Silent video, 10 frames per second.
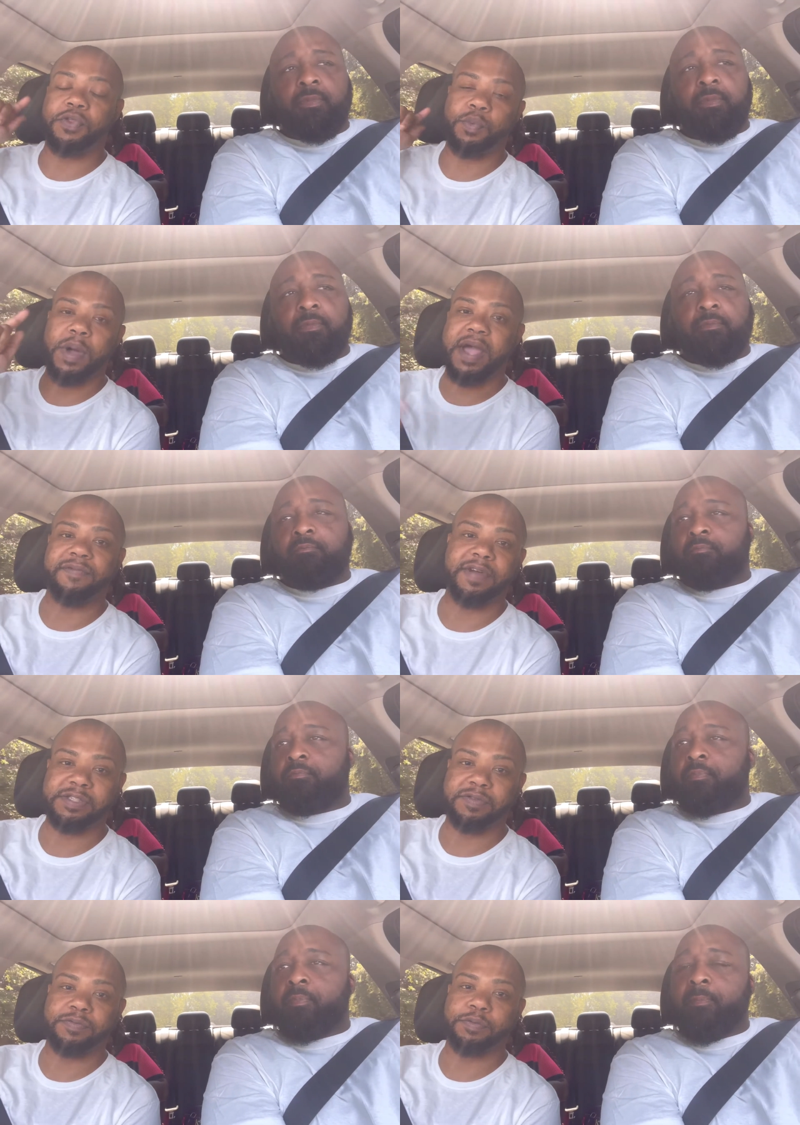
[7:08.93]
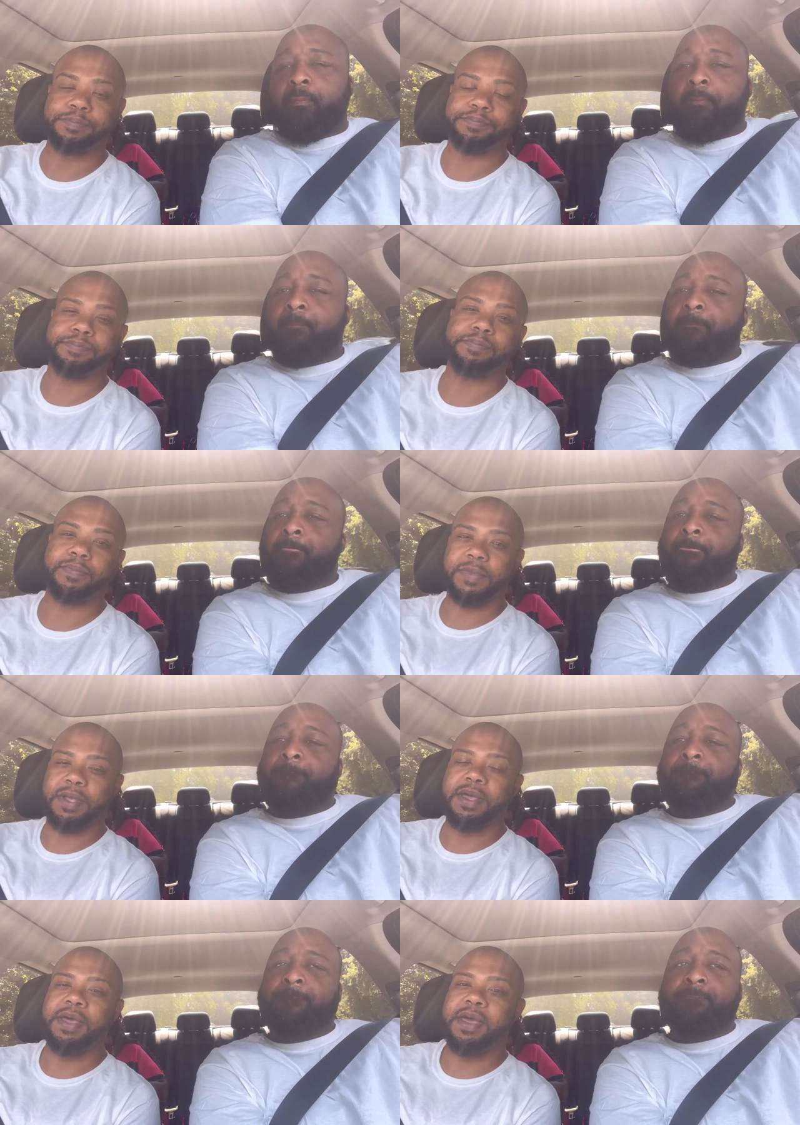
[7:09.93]
Speaker 1: for the wine festival.
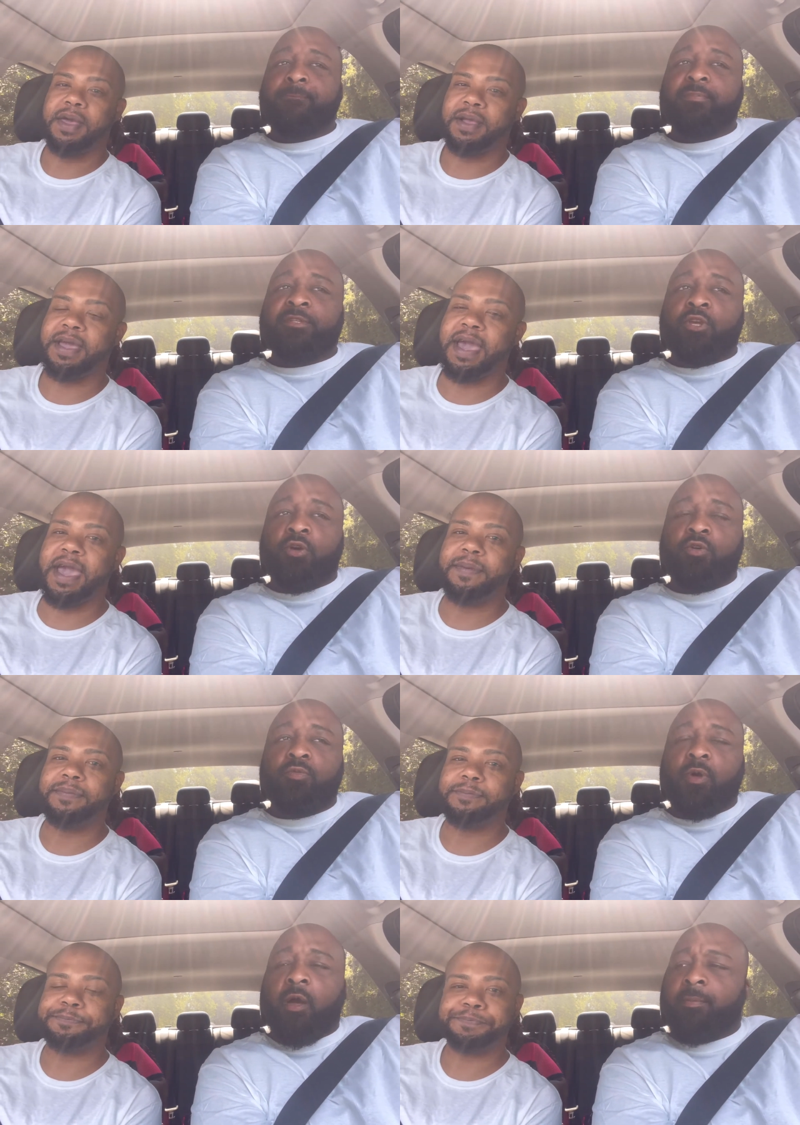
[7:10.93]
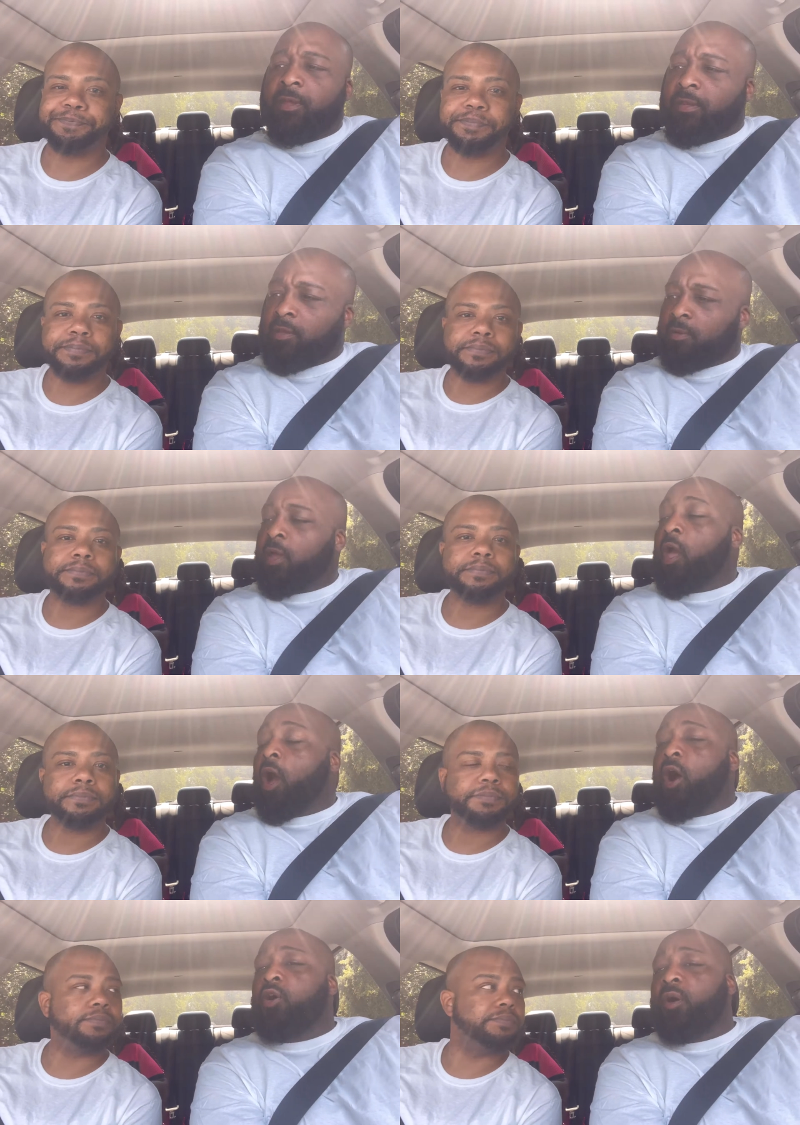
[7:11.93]
Speaker 2: Okay. So, I mean,
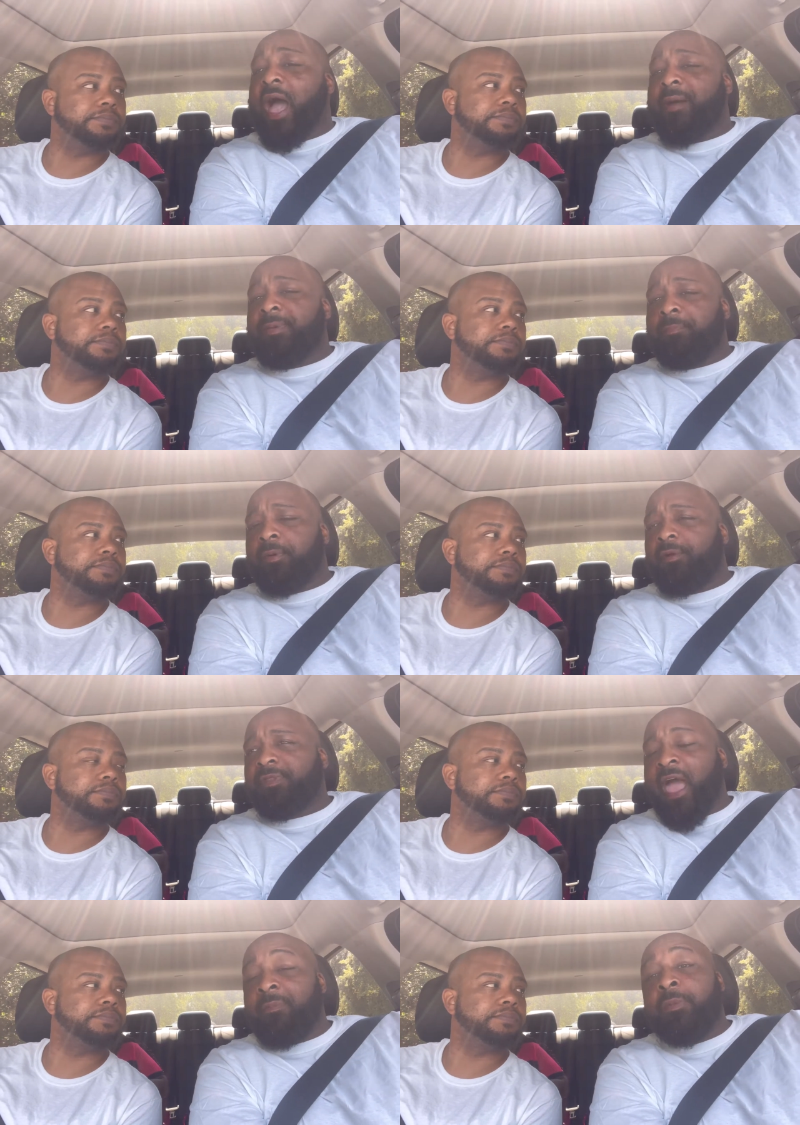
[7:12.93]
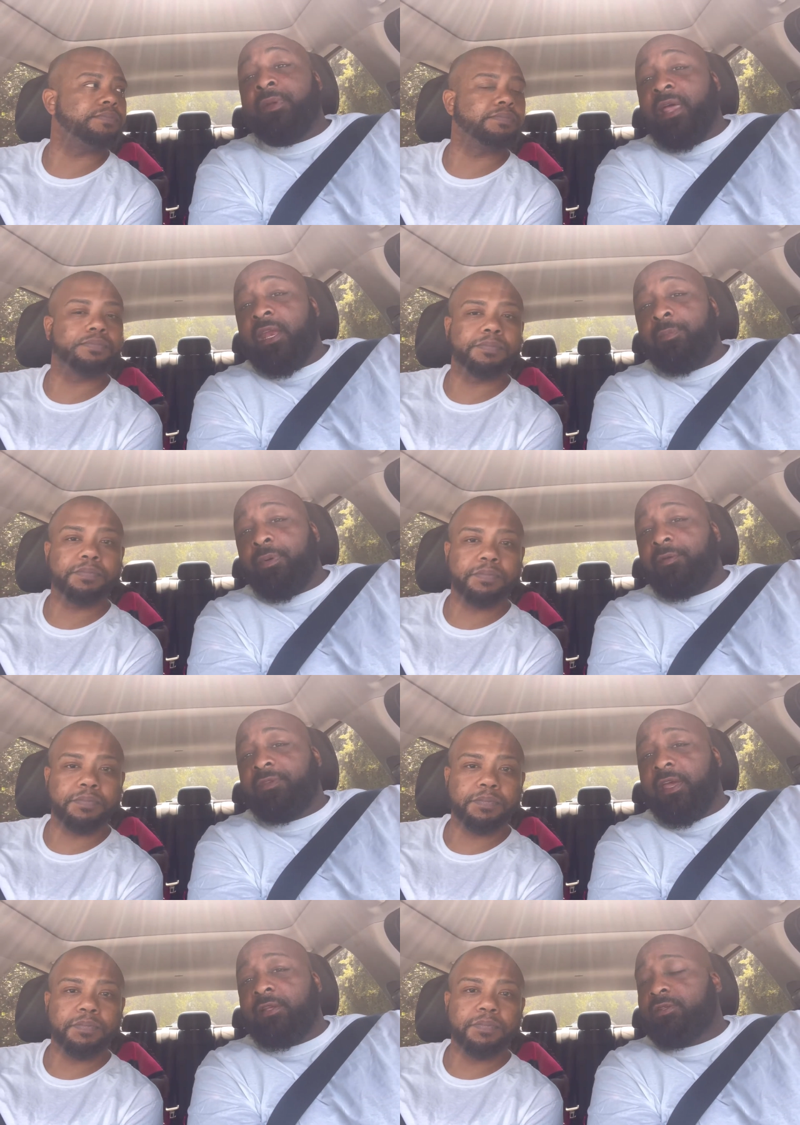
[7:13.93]
oh, happy birthday, happy belated
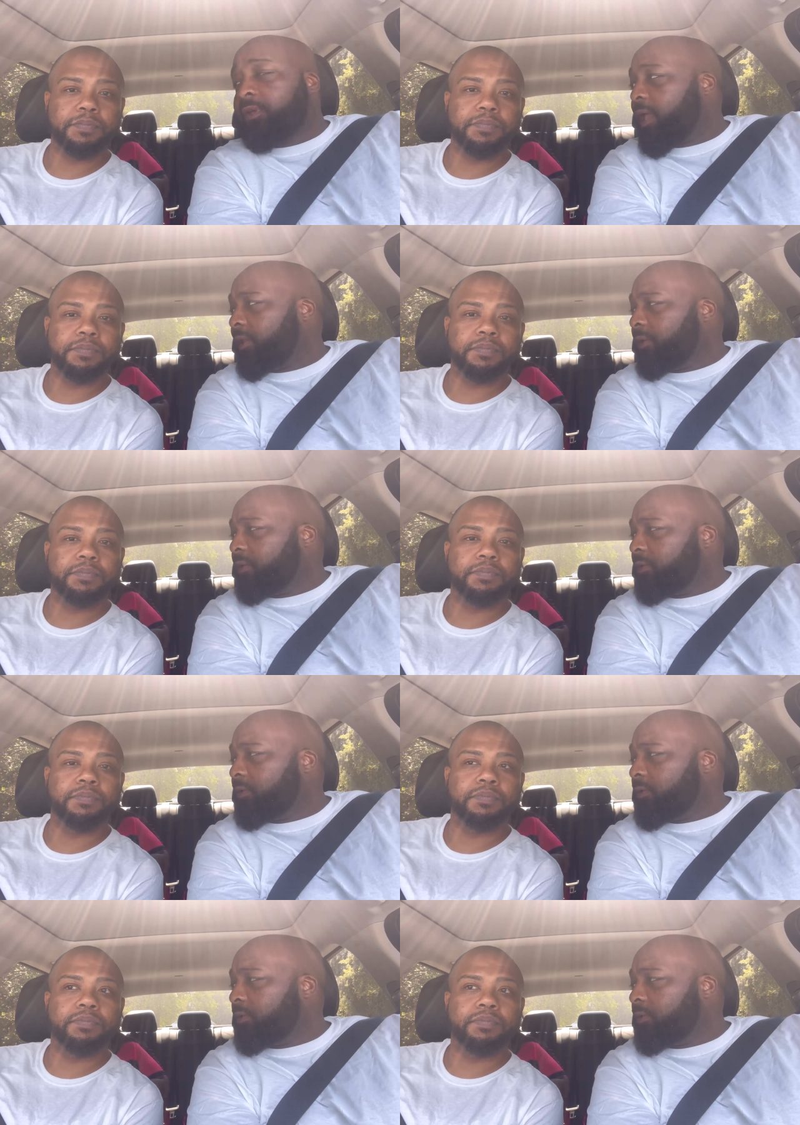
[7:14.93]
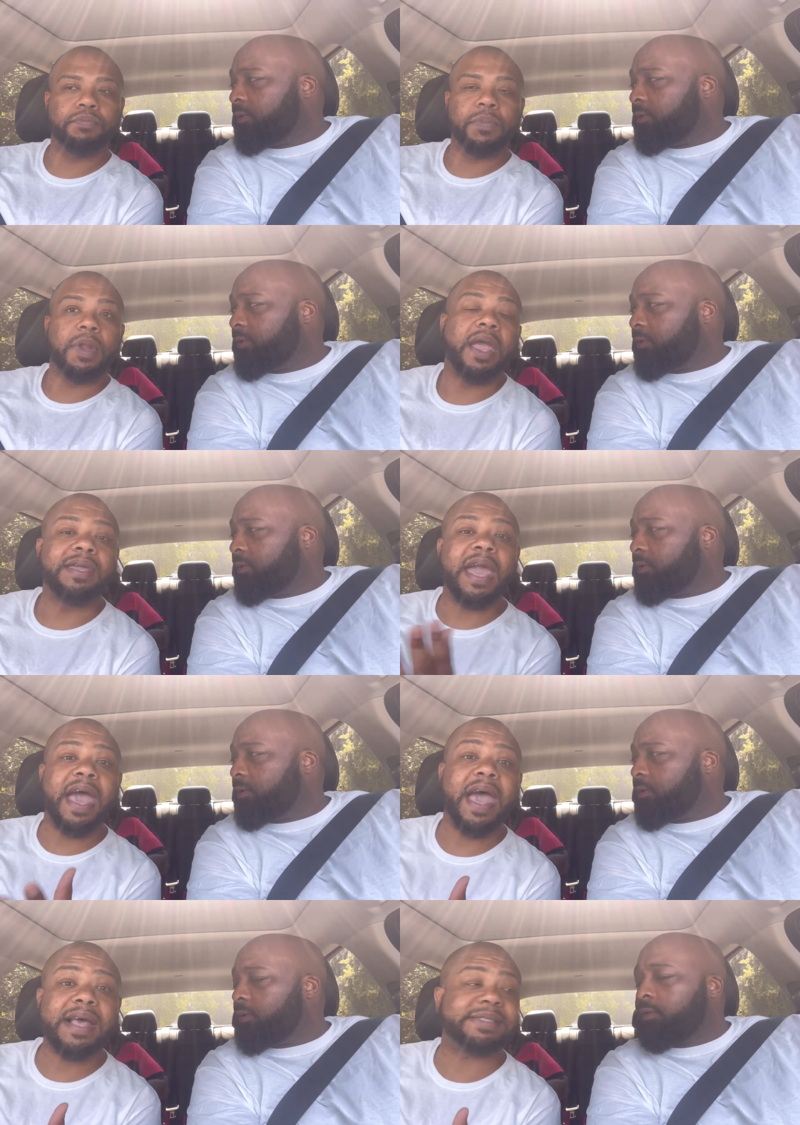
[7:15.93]
birthday to
Speaker 1: Kelly.
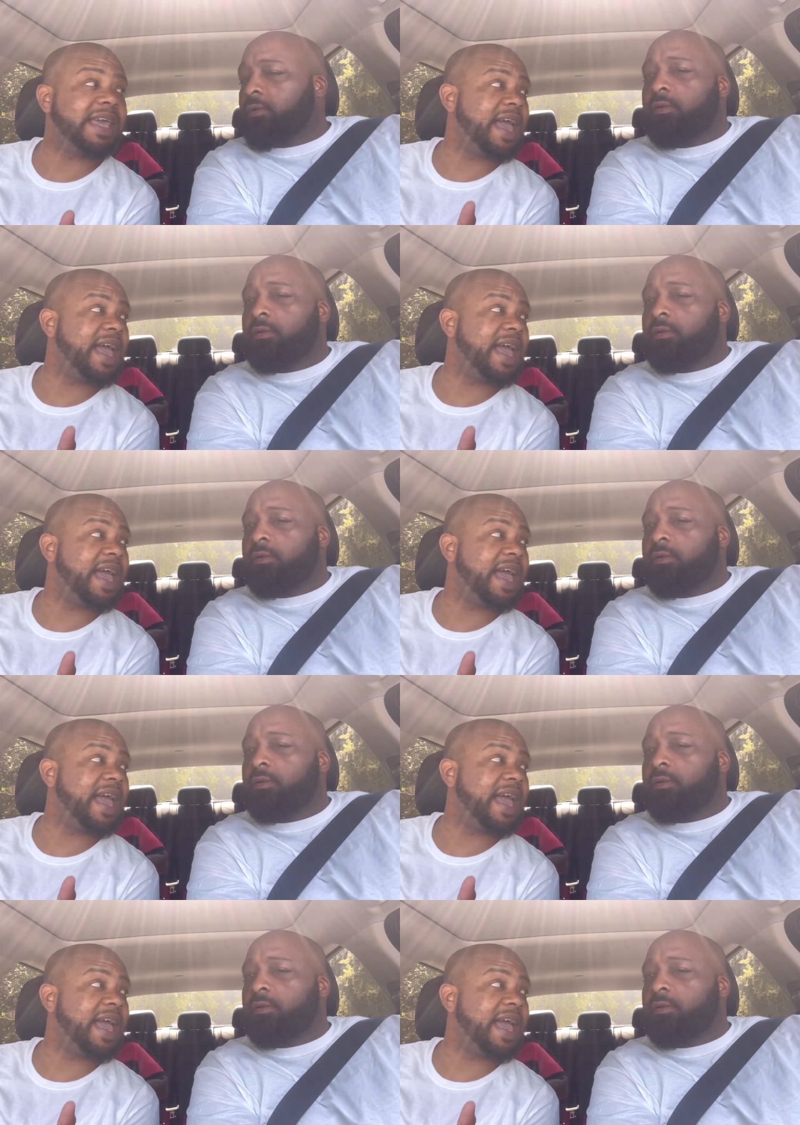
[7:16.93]
Yes,